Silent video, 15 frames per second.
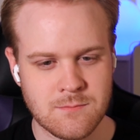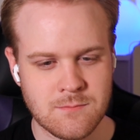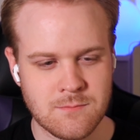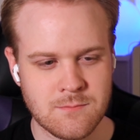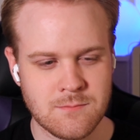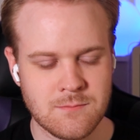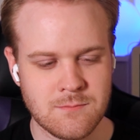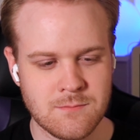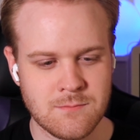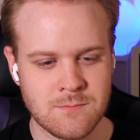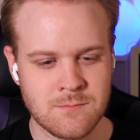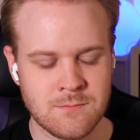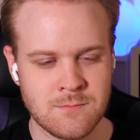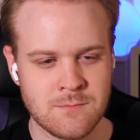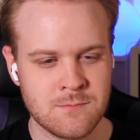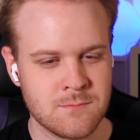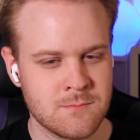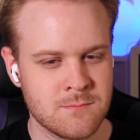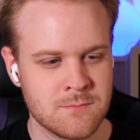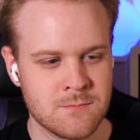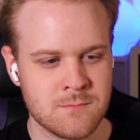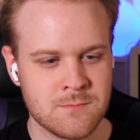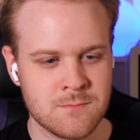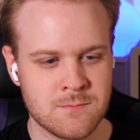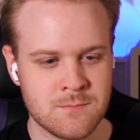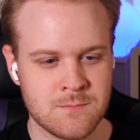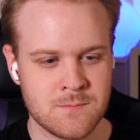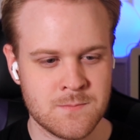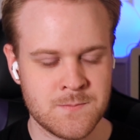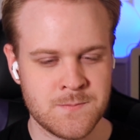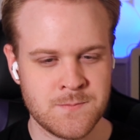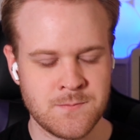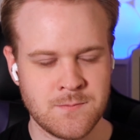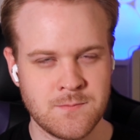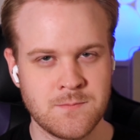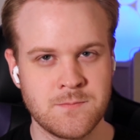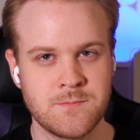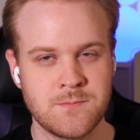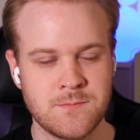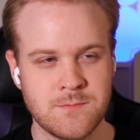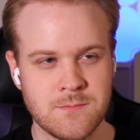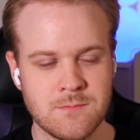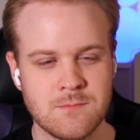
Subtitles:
This person isn't speaking.